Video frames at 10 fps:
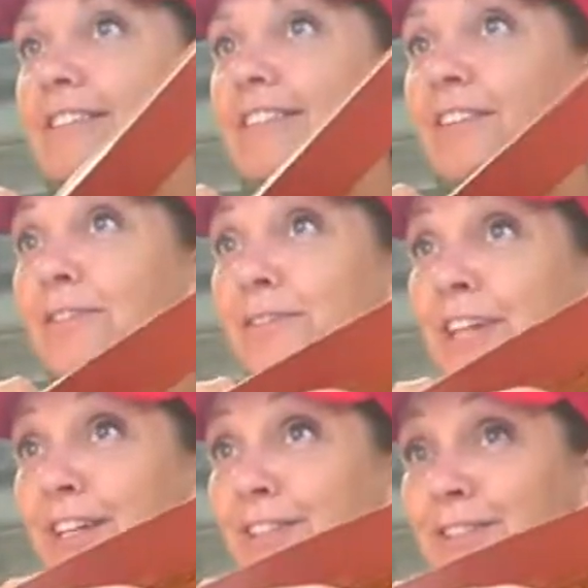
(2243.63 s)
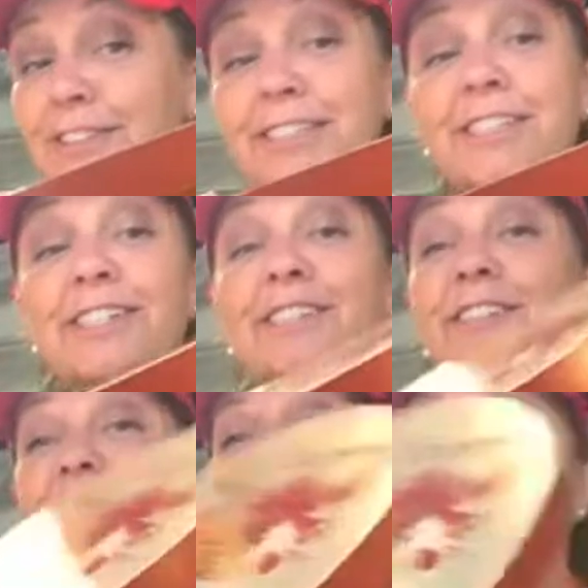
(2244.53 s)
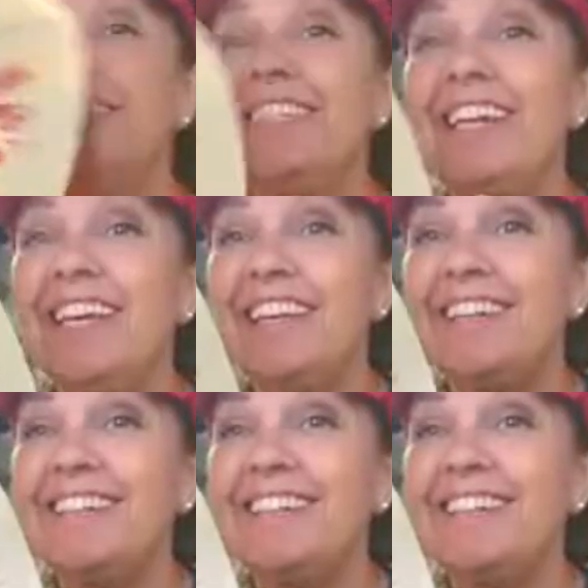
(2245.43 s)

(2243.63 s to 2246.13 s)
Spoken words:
Don't those colors look so good together?